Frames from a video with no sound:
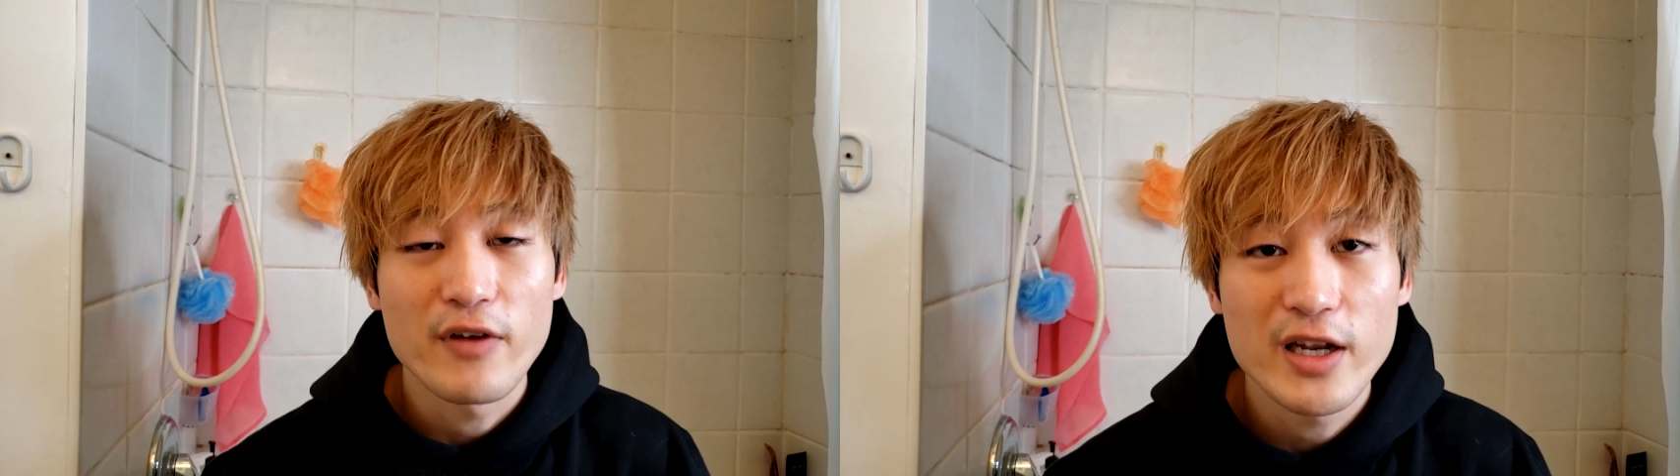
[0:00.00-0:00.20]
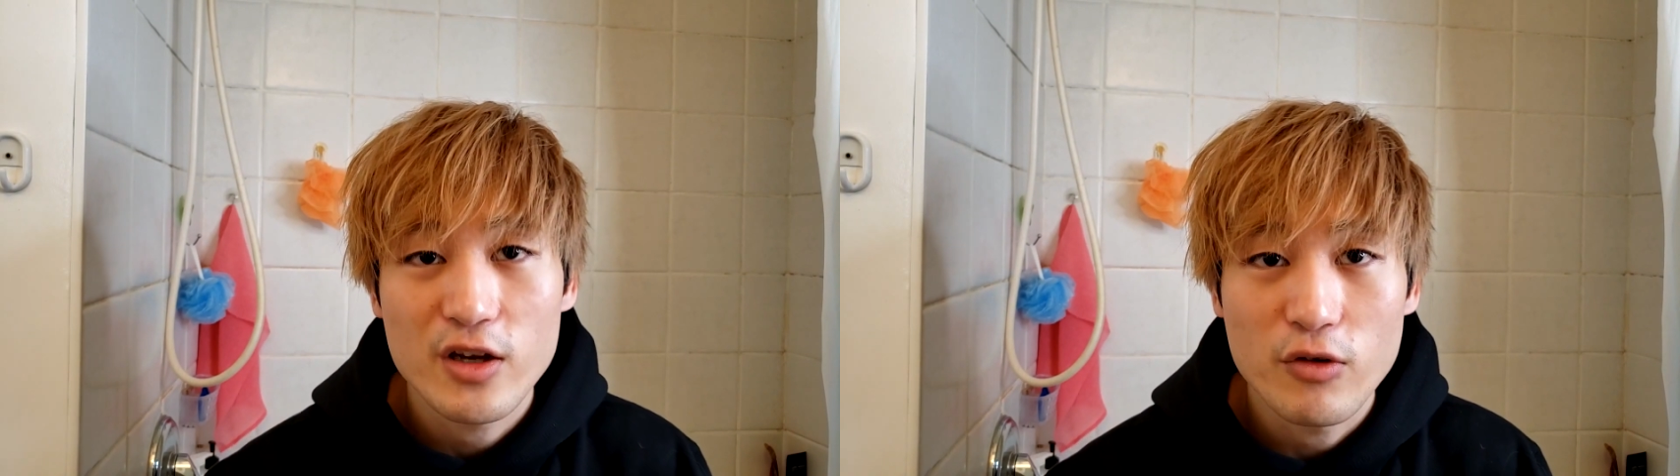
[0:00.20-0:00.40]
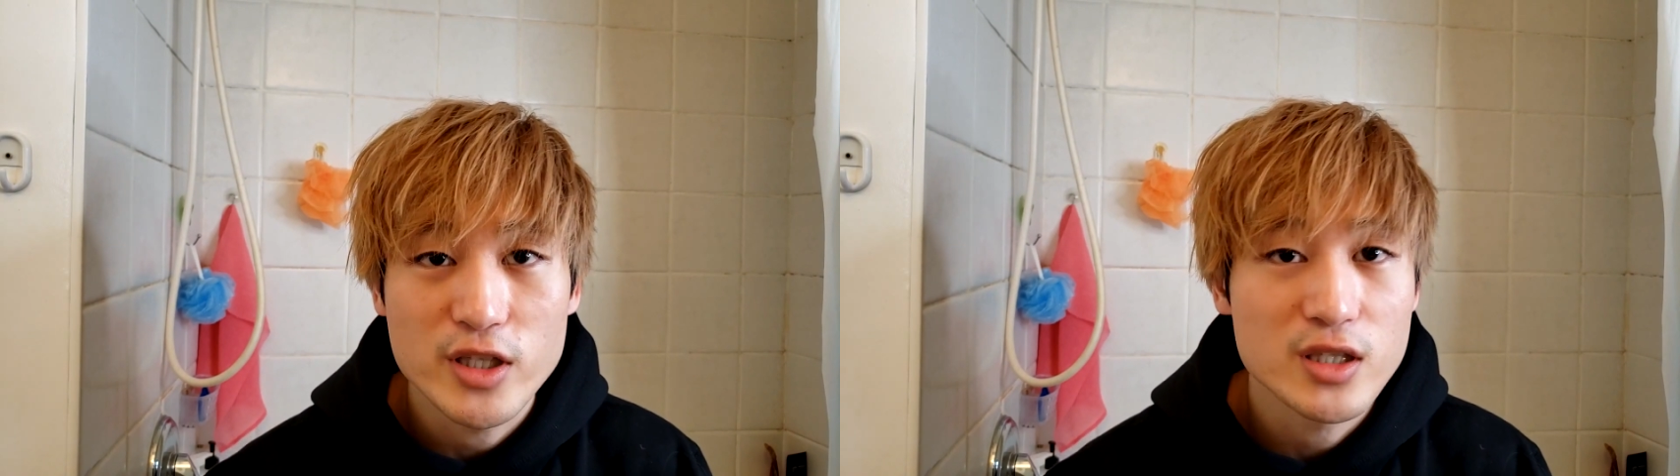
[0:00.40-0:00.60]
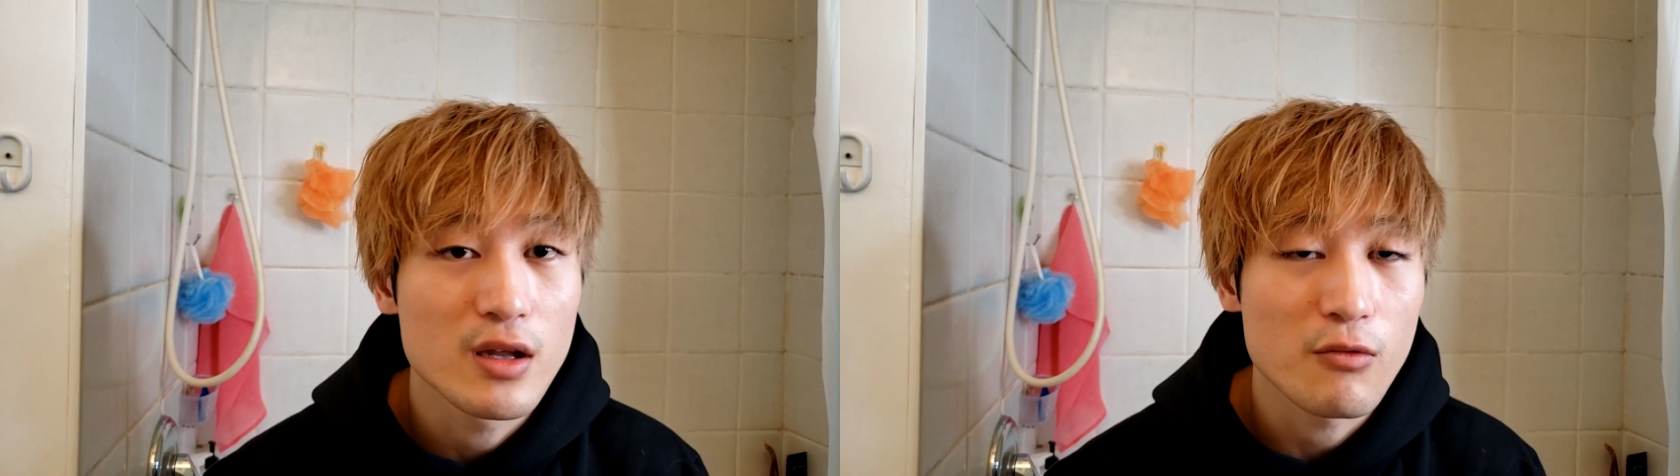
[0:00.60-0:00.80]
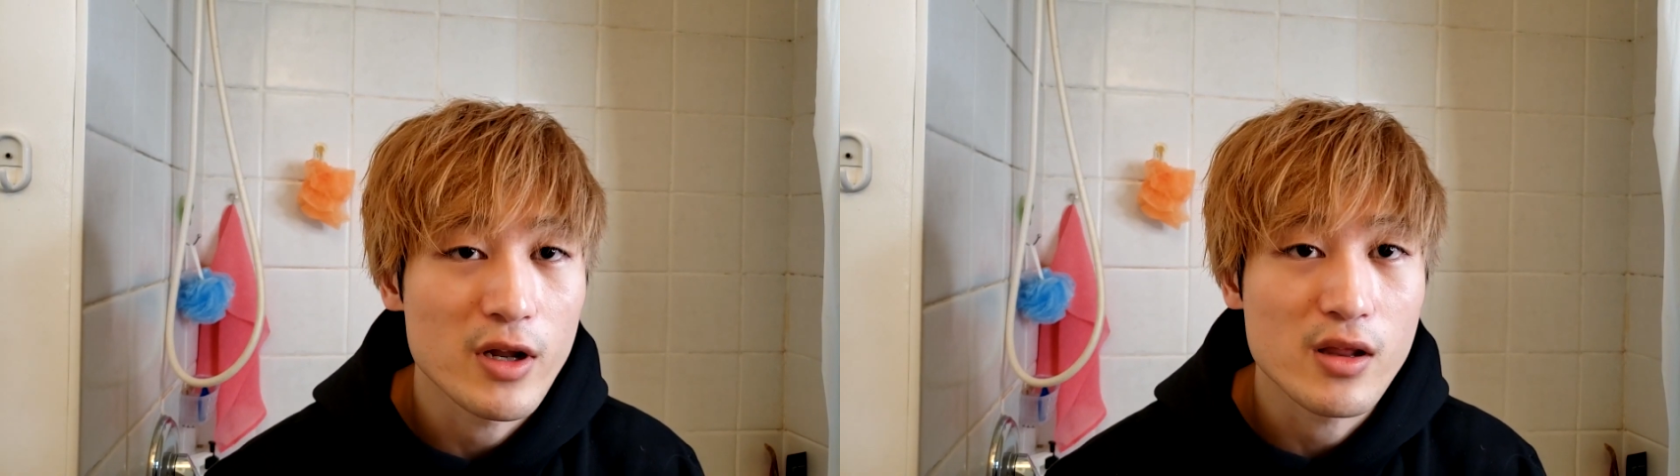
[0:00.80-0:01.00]
any
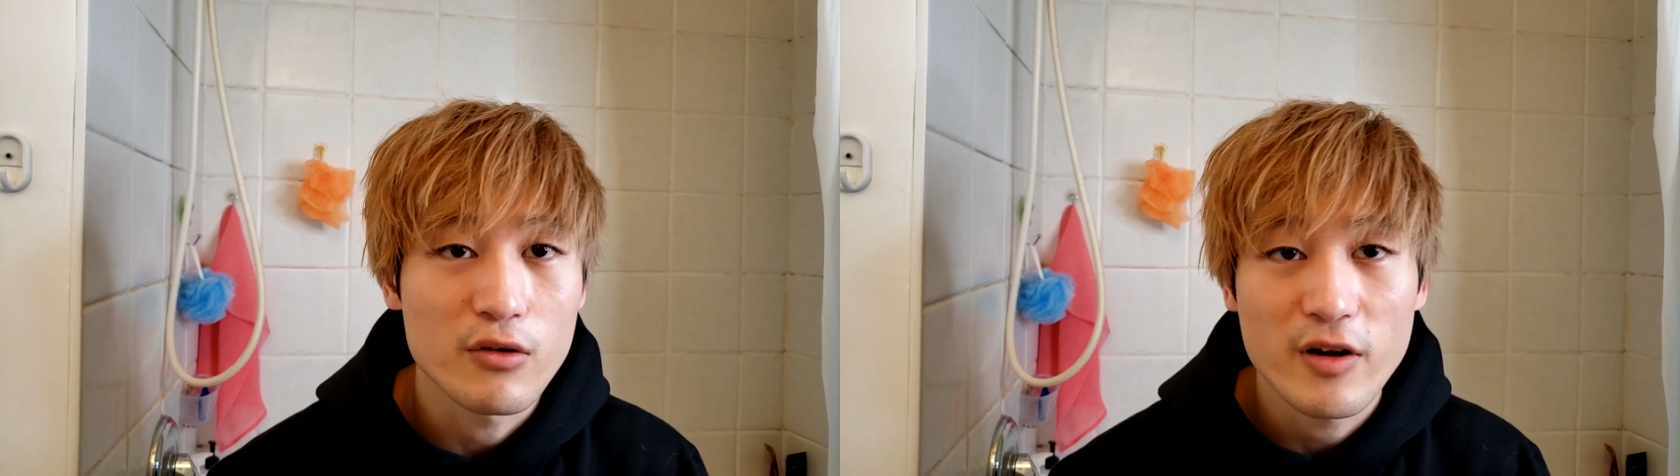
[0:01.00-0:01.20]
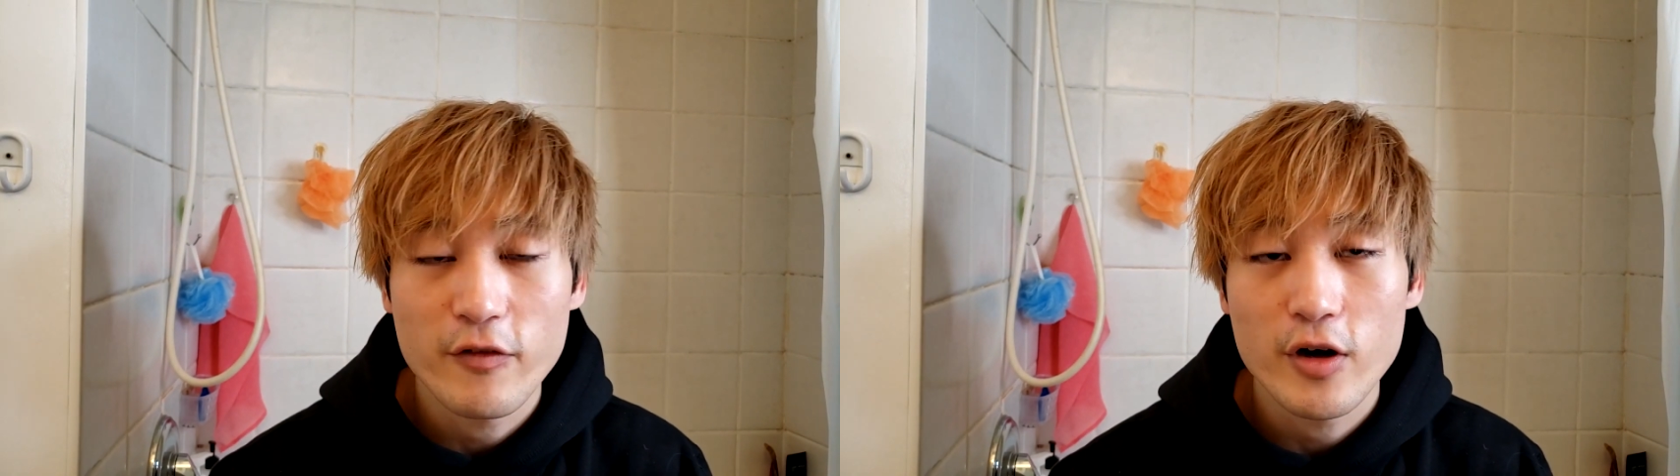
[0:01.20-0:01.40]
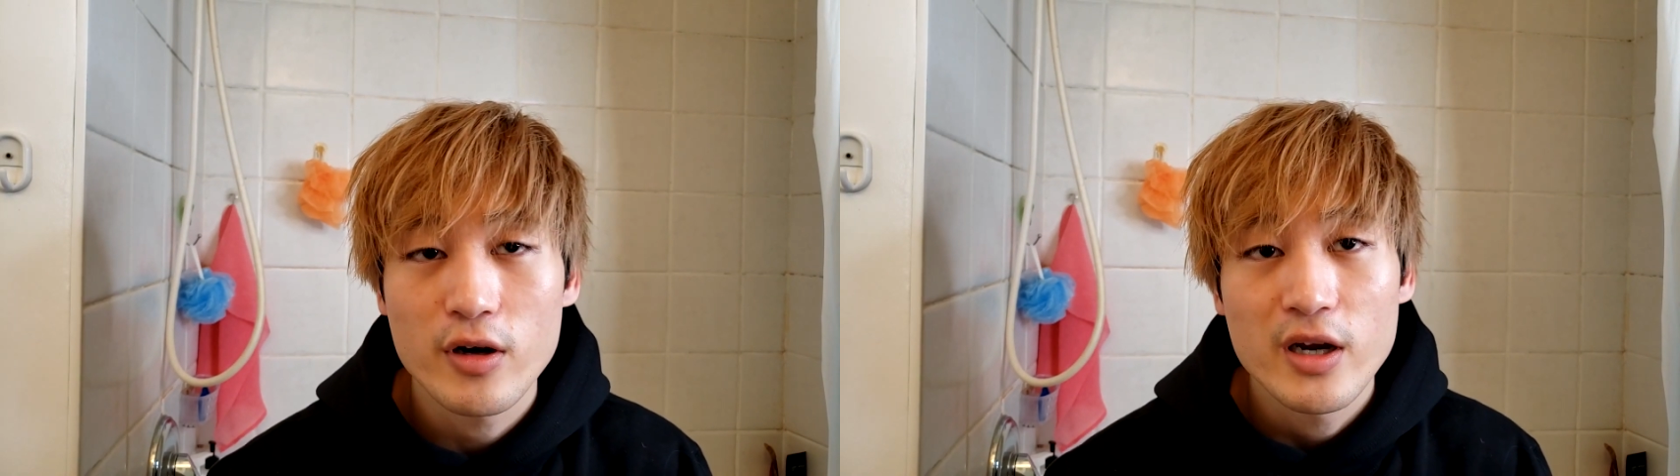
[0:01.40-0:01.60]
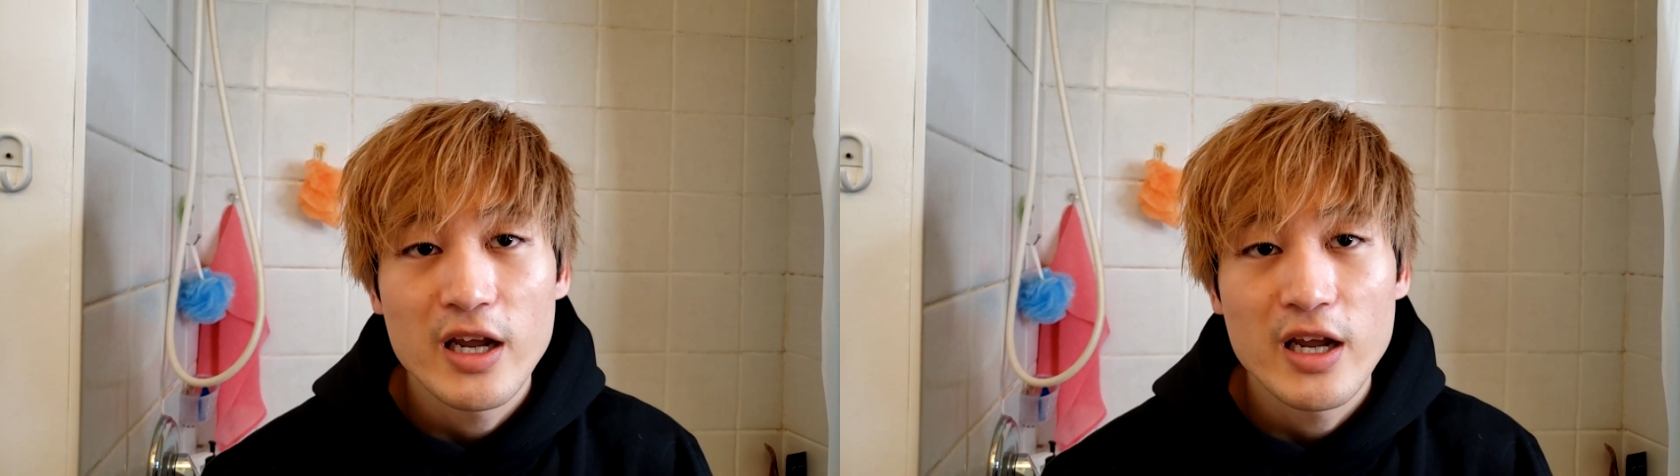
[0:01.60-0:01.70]
questions whatsoever.